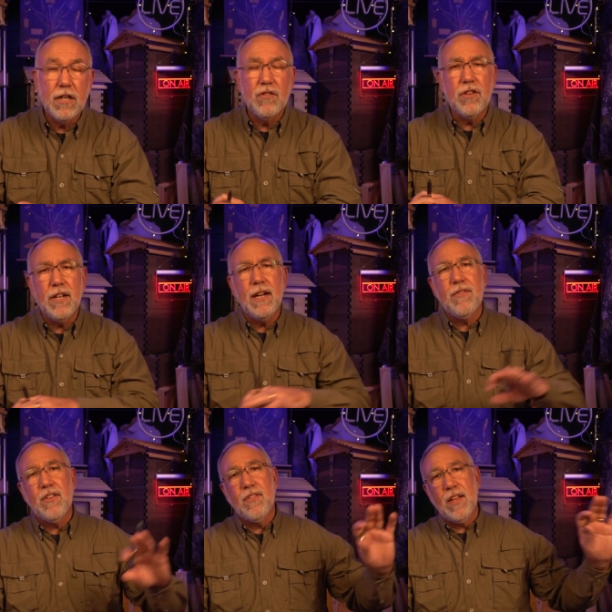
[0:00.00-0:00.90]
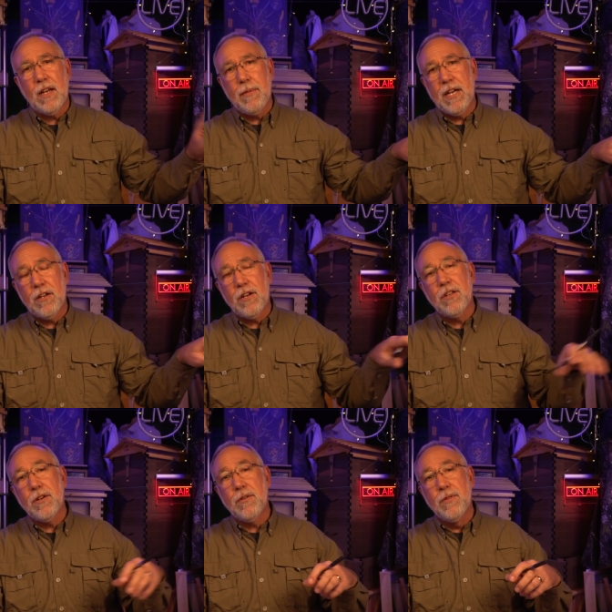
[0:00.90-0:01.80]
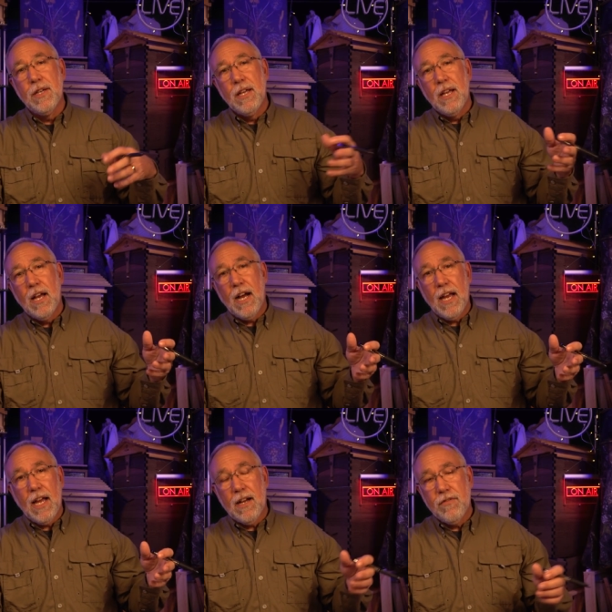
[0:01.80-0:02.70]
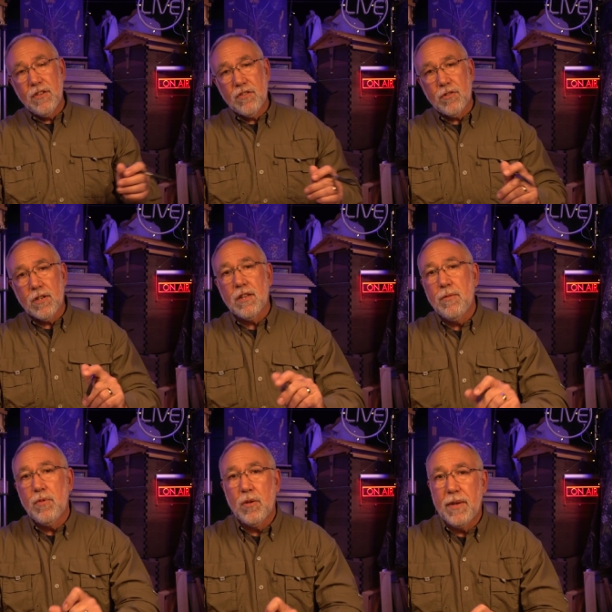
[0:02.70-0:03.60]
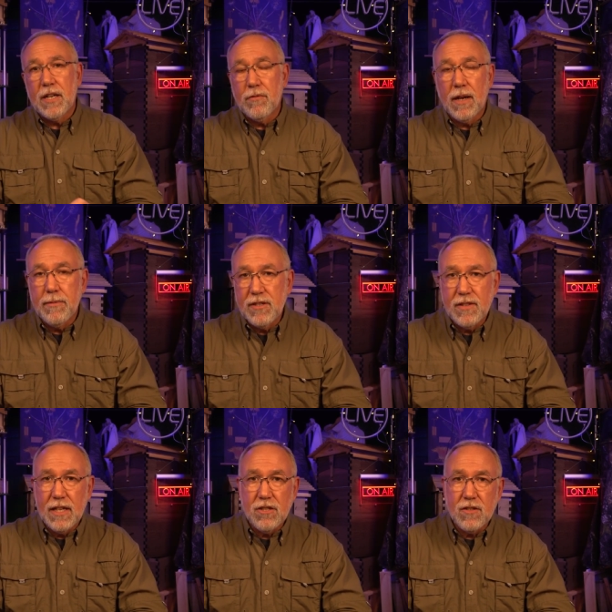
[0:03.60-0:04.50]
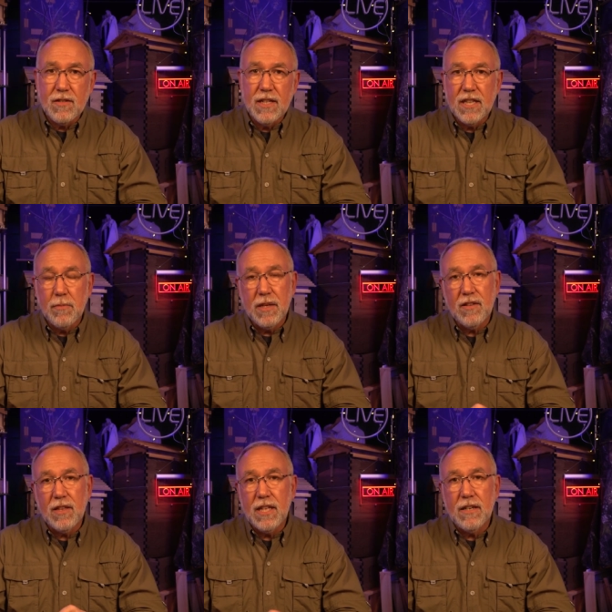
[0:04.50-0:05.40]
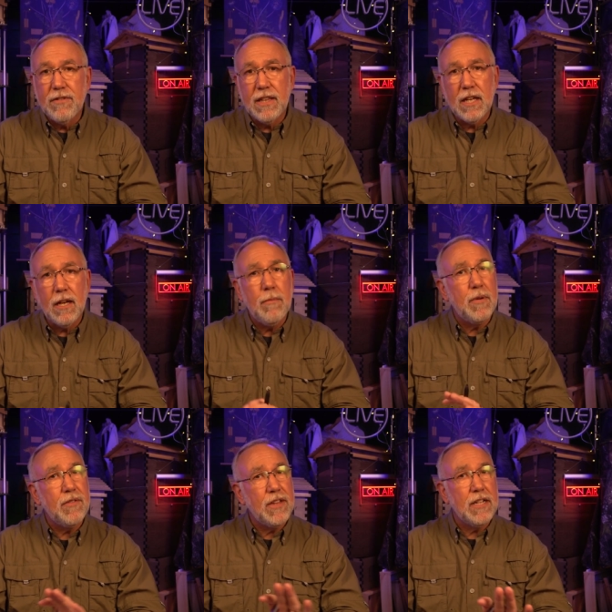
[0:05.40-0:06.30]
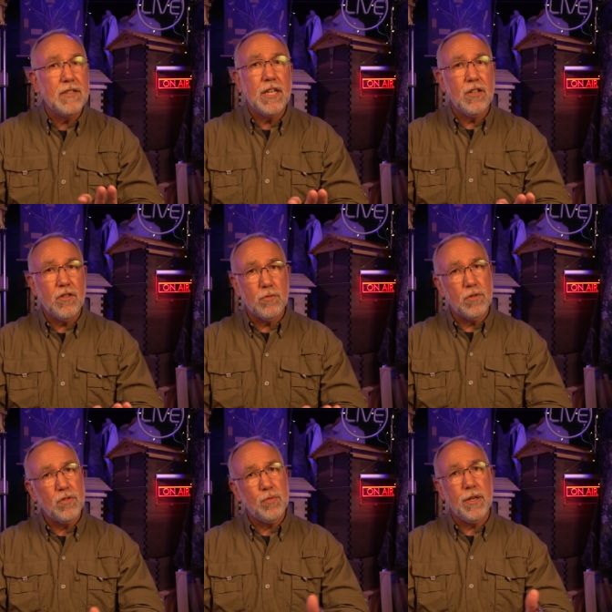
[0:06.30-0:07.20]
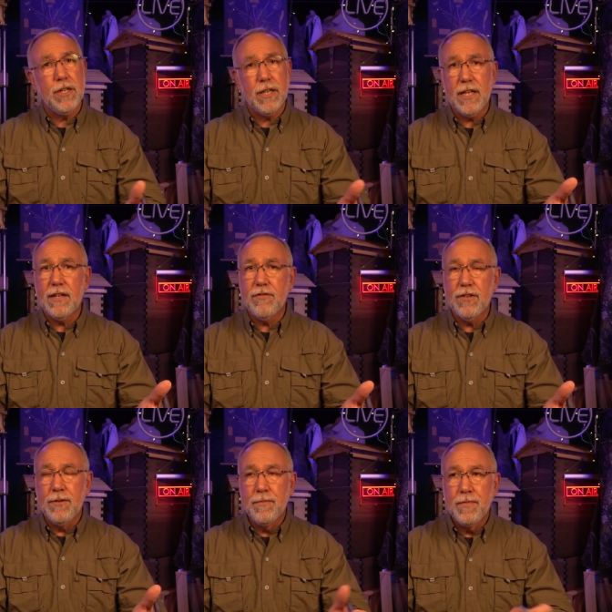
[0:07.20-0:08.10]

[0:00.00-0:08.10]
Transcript: on. So you don't have to set them out, although I have historically put them out at robbing stations and let the bees clean everything up, but if that's against the rules where you live,